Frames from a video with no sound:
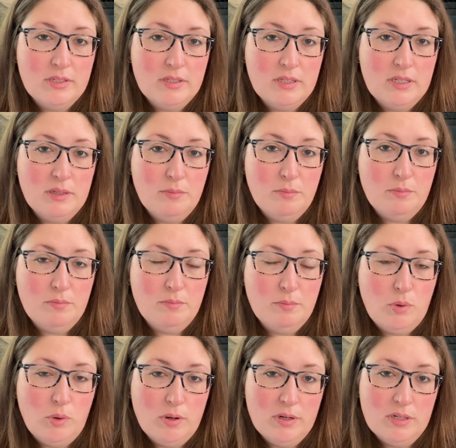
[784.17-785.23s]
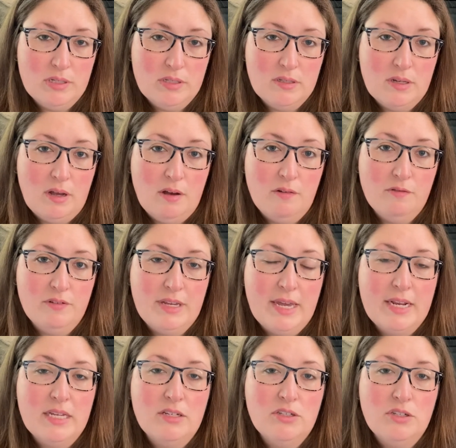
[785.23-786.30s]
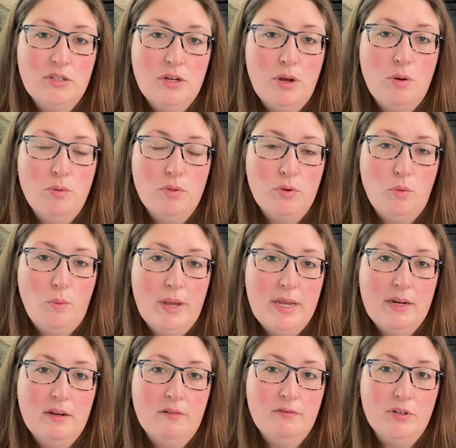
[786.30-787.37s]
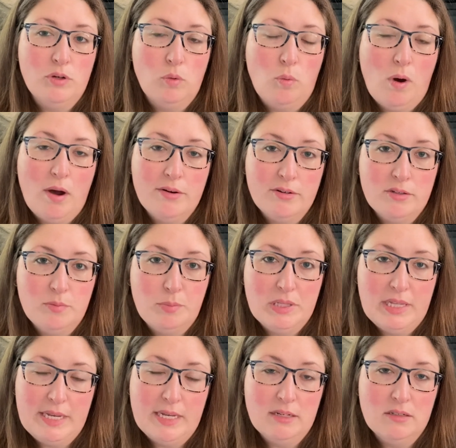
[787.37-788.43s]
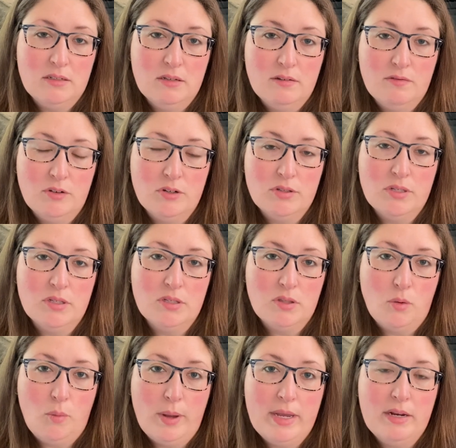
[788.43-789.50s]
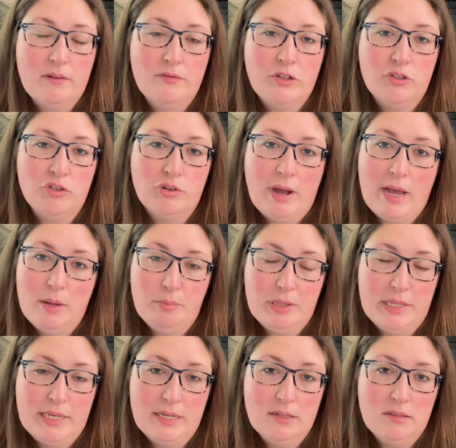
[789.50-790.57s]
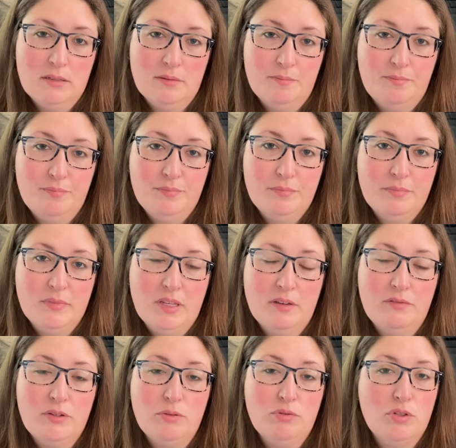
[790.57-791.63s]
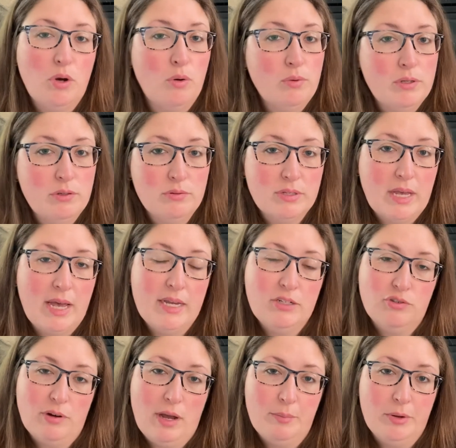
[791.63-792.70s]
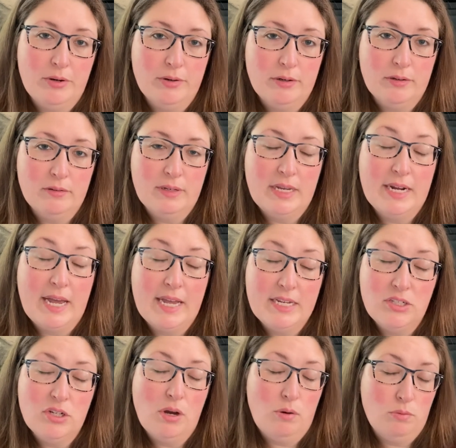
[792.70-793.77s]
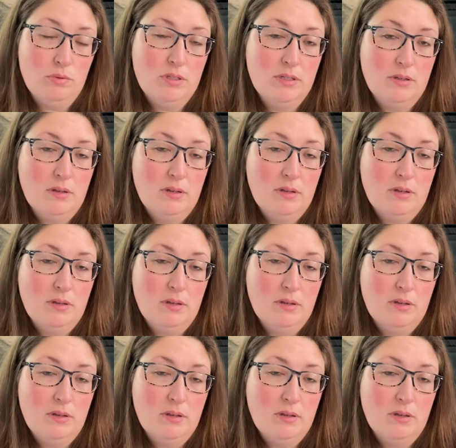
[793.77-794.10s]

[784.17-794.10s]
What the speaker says: the importance of getting to know the weight of your watered plant versus the weight of your dry plant. If you don't use a hydrometer, and I don't,